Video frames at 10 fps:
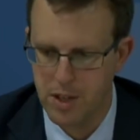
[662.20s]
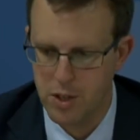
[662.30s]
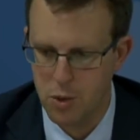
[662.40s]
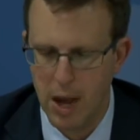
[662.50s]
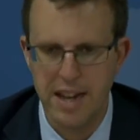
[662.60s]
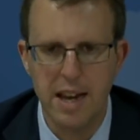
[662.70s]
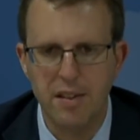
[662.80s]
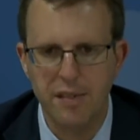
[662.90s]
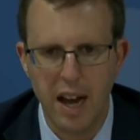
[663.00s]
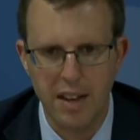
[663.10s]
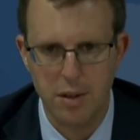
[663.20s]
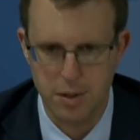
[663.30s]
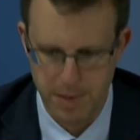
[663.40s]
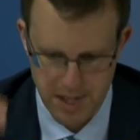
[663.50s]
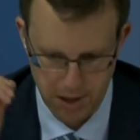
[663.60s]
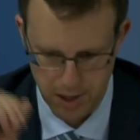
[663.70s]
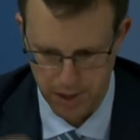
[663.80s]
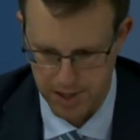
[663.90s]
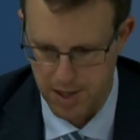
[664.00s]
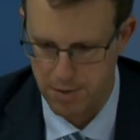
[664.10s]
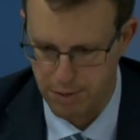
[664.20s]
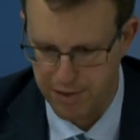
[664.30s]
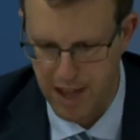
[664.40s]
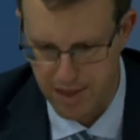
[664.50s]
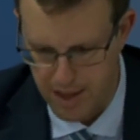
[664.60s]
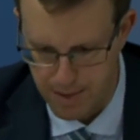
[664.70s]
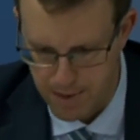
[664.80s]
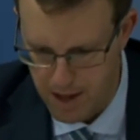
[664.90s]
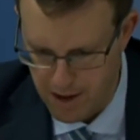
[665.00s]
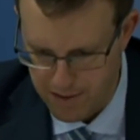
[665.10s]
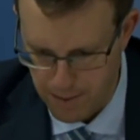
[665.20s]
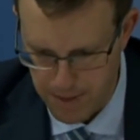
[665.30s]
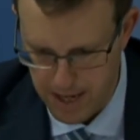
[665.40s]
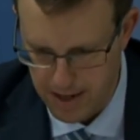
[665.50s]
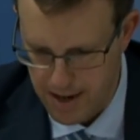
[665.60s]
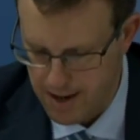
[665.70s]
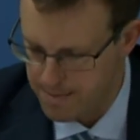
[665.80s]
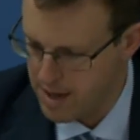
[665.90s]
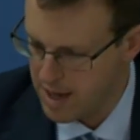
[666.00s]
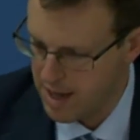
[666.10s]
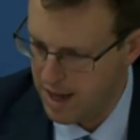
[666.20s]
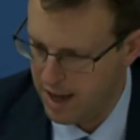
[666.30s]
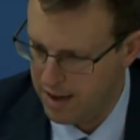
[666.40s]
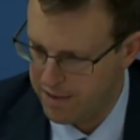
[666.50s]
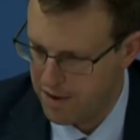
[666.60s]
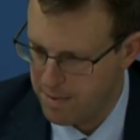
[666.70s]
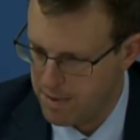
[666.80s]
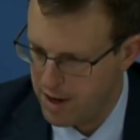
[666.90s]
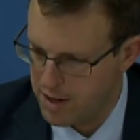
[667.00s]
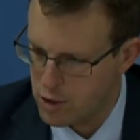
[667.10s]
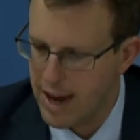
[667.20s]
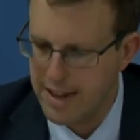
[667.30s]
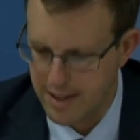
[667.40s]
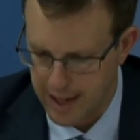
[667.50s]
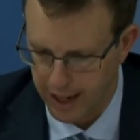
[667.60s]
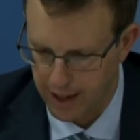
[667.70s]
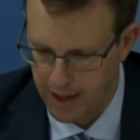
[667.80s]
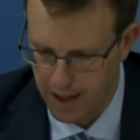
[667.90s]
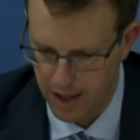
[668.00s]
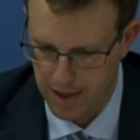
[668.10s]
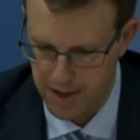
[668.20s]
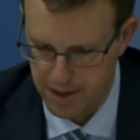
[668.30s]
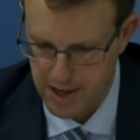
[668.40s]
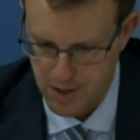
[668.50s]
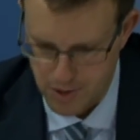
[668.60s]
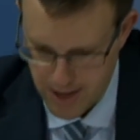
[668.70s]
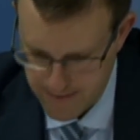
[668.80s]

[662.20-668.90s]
to identify those materials and to prevent them from being um, uh, from uh, transiting uh, their country.